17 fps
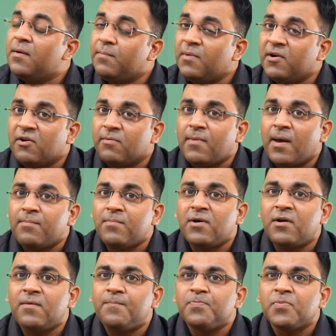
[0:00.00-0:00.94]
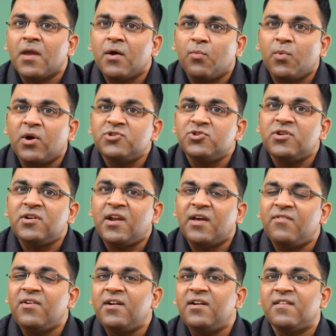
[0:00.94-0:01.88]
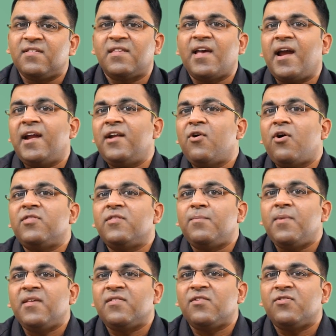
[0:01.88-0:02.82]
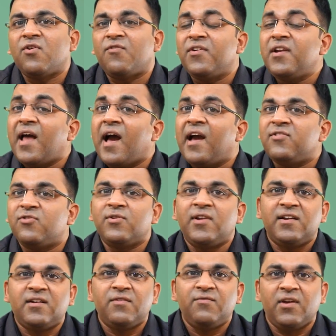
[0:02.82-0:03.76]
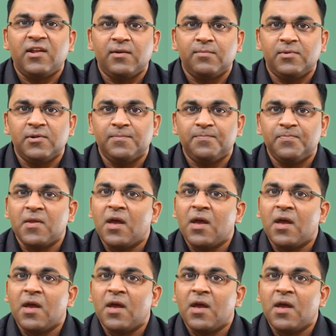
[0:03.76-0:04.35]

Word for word: But remember, one should never decide on the basis of an isolated variable.